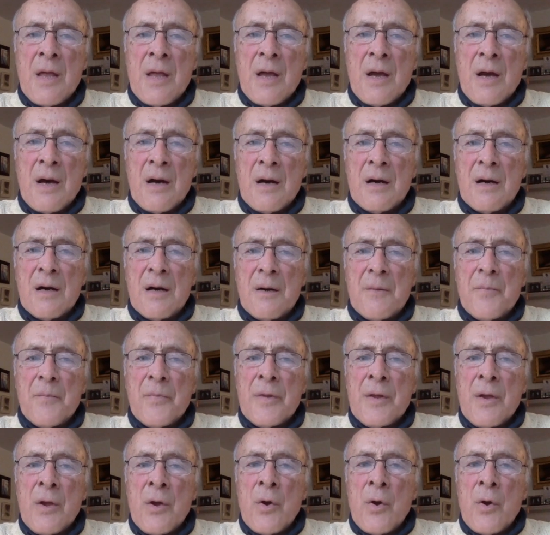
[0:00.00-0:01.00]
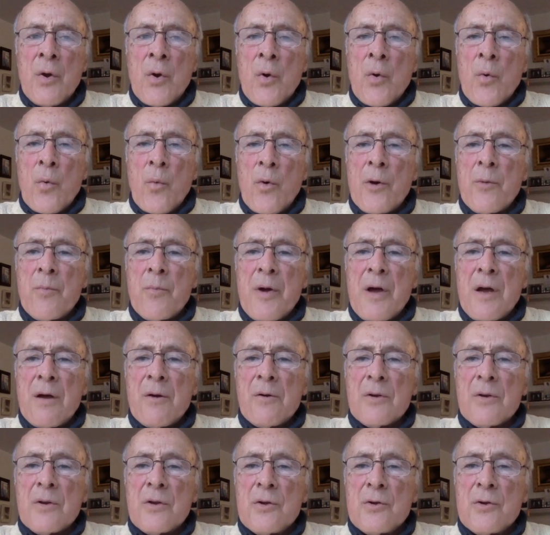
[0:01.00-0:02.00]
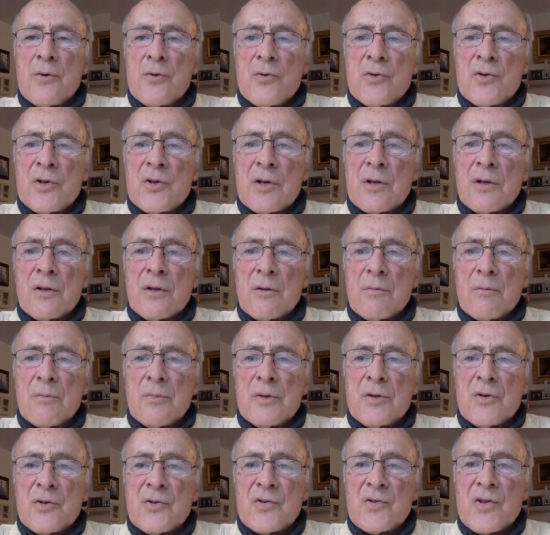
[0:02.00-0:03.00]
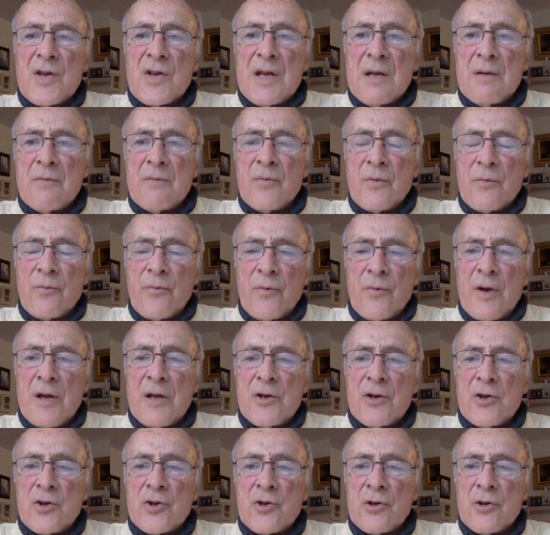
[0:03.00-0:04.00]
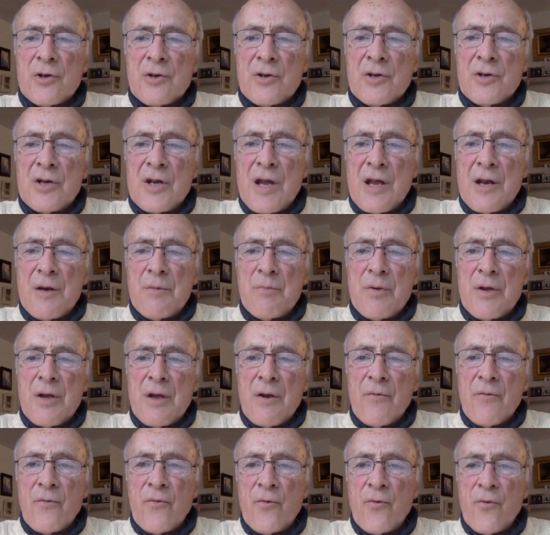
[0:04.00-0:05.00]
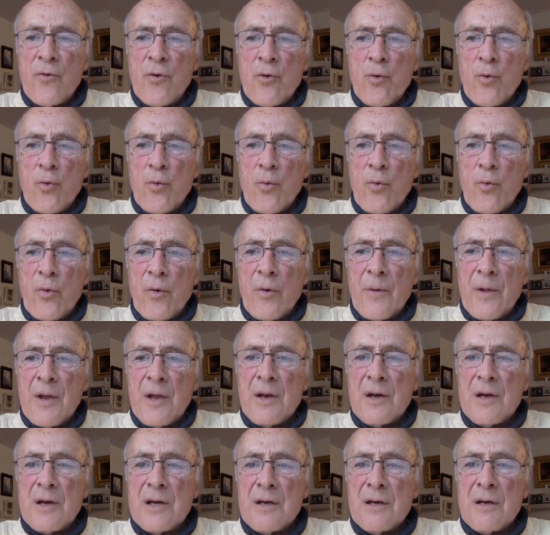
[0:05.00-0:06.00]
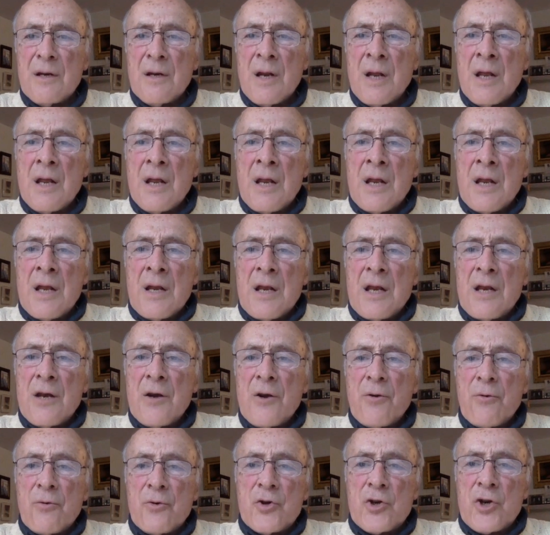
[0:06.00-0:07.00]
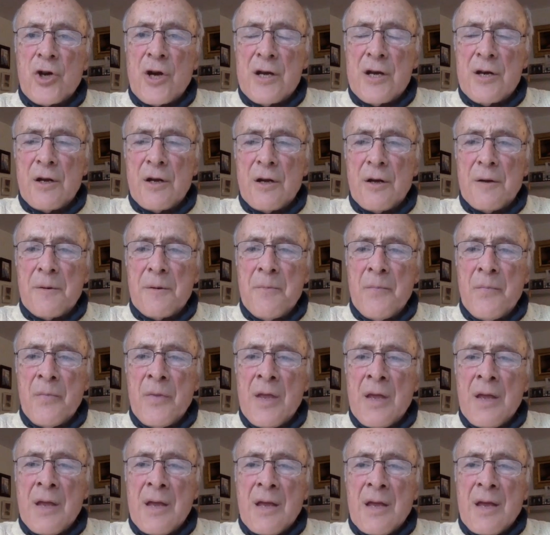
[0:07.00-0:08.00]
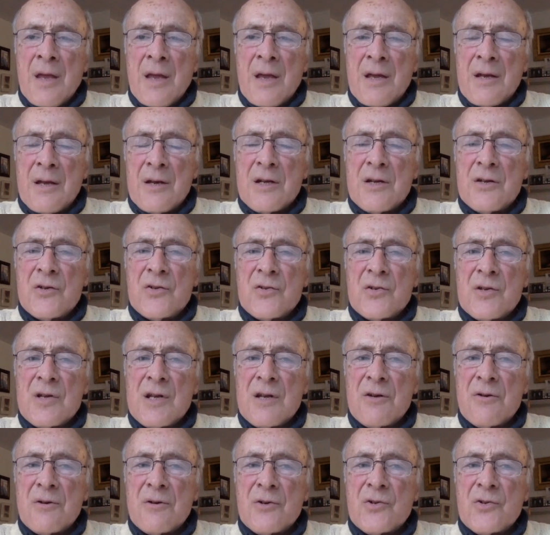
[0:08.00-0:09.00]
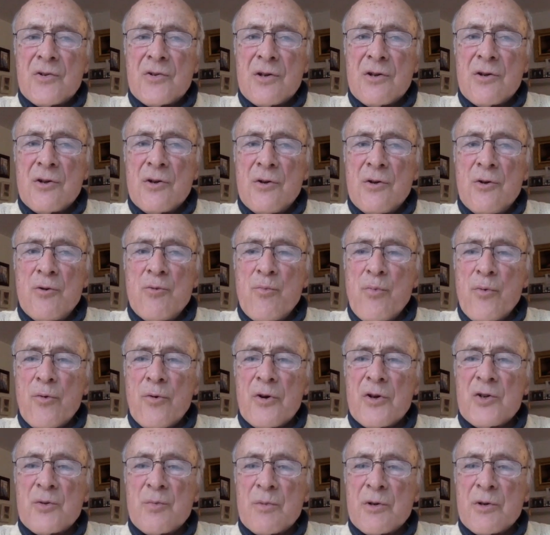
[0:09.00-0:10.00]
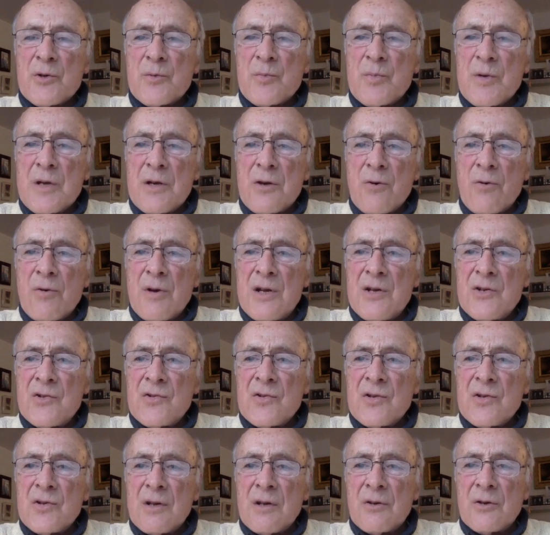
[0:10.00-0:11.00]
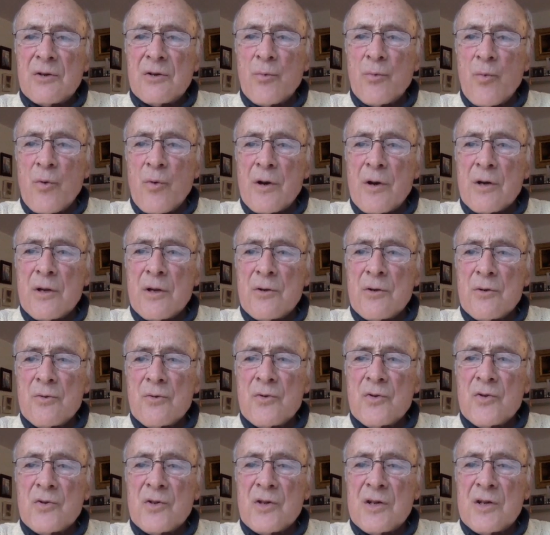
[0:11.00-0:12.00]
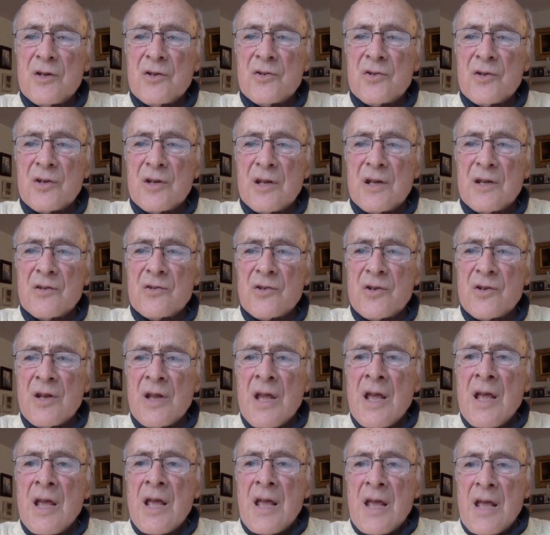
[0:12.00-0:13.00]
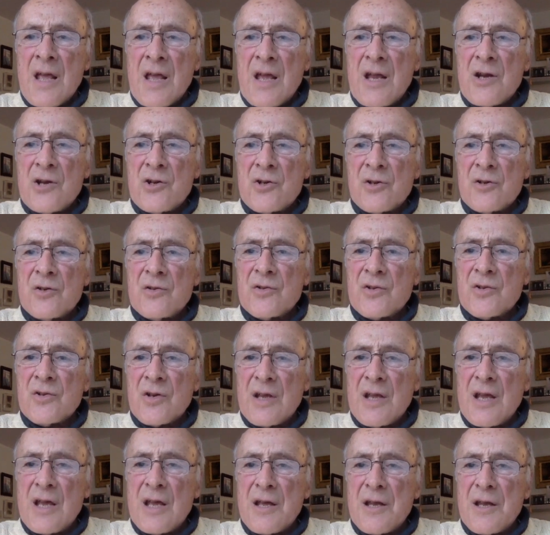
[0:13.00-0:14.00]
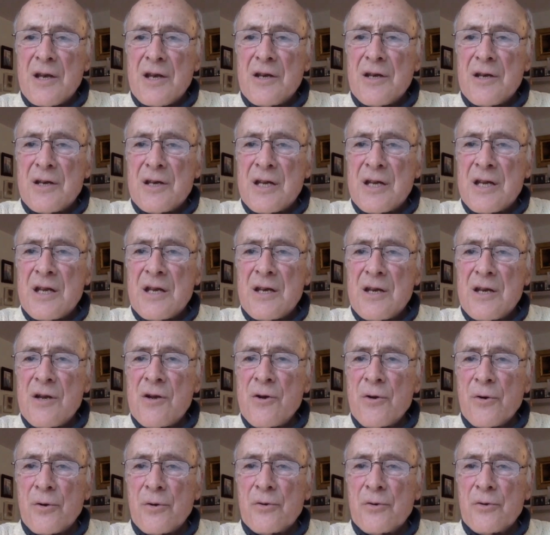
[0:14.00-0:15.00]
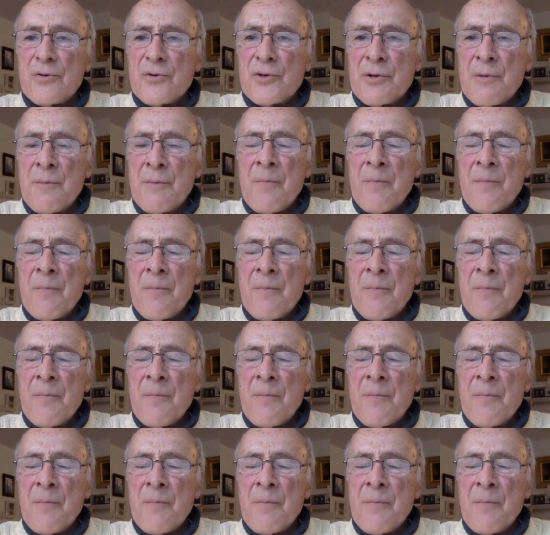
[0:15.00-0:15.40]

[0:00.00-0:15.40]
um, What about using them to save the French at Dien Bien Phu in, in Indochina? And Eisenhower said, You boys must be crazy to want to use these against Asians again in 10 years.